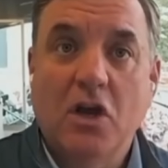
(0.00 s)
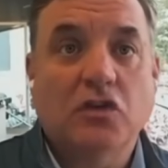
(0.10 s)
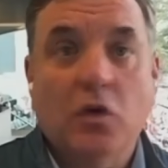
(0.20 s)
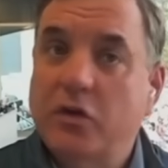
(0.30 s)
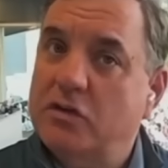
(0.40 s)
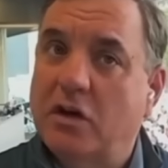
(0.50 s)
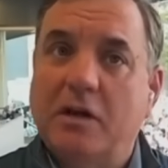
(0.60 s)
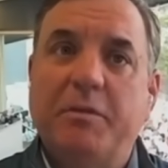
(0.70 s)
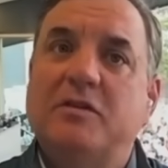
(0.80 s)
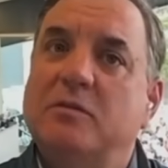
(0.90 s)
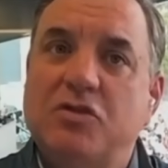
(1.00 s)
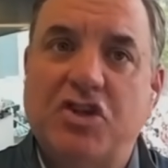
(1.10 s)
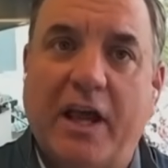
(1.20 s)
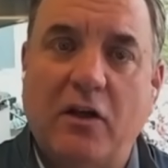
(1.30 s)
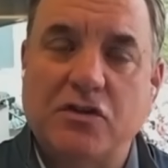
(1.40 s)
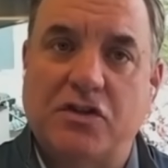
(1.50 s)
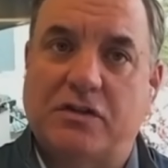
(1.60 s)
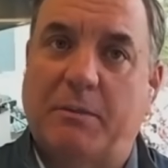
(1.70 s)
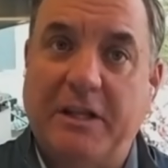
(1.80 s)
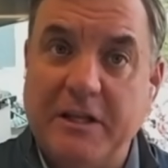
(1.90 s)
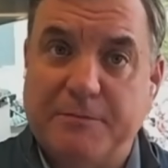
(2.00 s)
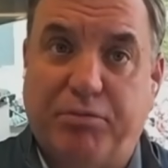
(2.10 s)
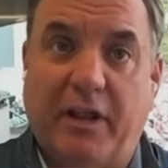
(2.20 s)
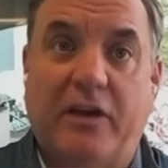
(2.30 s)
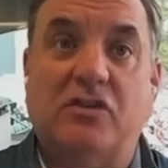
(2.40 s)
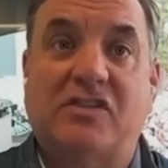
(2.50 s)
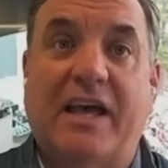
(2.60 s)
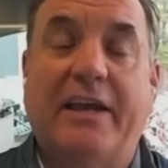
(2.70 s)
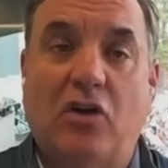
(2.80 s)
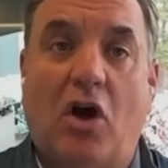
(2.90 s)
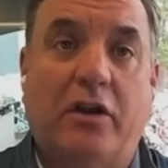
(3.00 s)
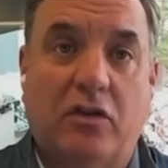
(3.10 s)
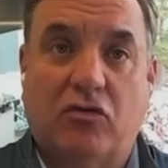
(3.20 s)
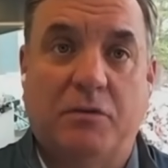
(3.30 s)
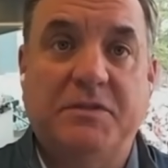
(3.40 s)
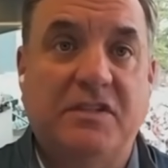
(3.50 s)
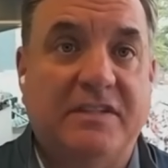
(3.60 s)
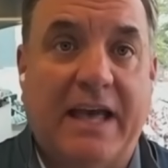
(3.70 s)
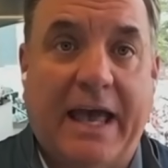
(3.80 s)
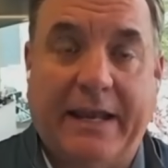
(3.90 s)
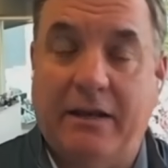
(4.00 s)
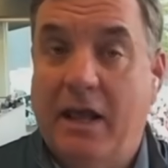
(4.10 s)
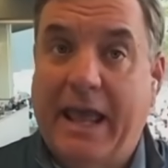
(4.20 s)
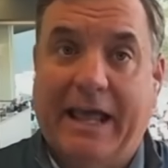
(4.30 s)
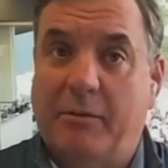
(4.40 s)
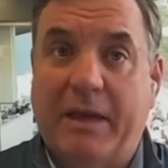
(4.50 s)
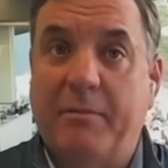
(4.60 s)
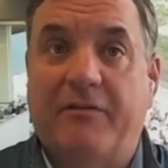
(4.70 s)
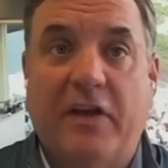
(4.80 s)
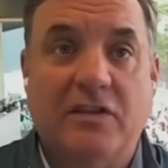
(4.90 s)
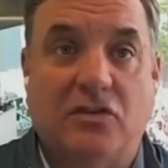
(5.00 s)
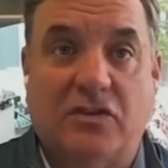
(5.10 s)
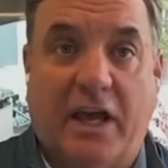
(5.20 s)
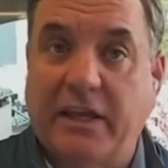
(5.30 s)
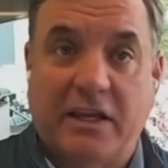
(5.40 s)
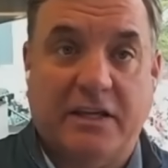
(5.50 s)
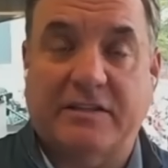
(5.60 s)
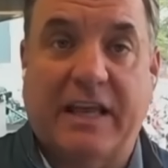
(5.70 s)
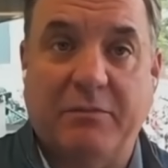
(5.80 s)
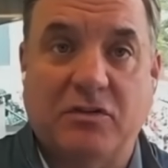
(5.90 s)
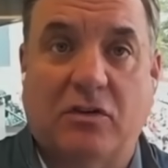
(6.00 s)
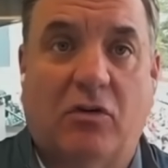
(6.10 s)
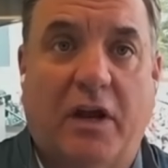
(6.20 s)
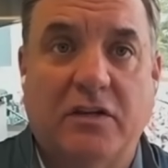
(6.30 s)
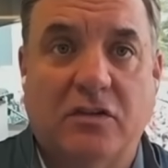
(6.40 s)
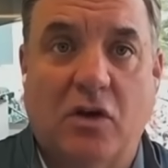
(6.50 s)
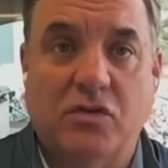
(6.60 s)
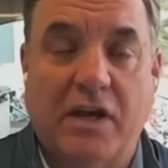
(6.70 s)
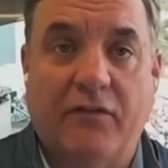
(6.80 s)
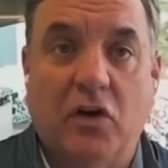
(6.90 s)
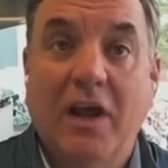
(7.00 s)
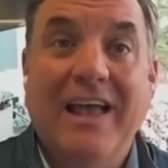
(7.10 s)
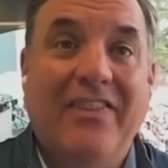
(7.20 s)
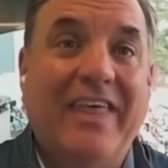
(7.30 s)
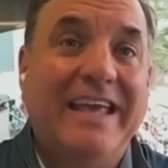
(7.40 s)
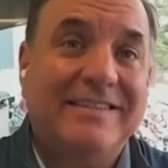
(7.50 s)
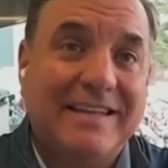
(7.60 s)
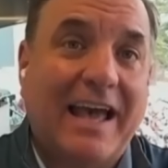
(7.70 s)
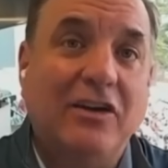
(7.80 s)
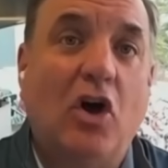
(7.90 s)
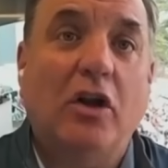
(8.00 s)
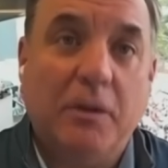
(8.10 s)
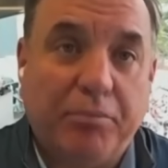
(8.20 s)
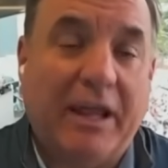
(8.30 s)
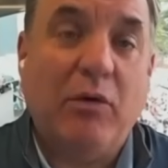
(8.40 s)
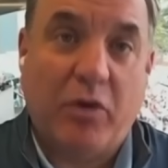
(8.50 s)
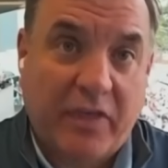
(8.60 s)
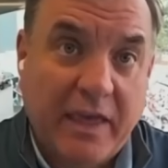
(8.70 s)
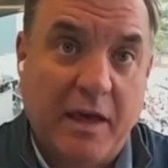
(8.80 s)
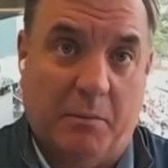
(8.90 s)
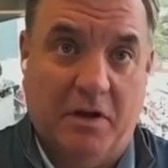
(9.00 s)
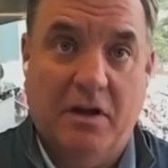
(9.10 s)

So there's going to be some challenges. I mean, these players signed on to the Crimson Tide, and Alabama fans will tell you Nick Saban's the greatest coach ever. They signed on to play with him.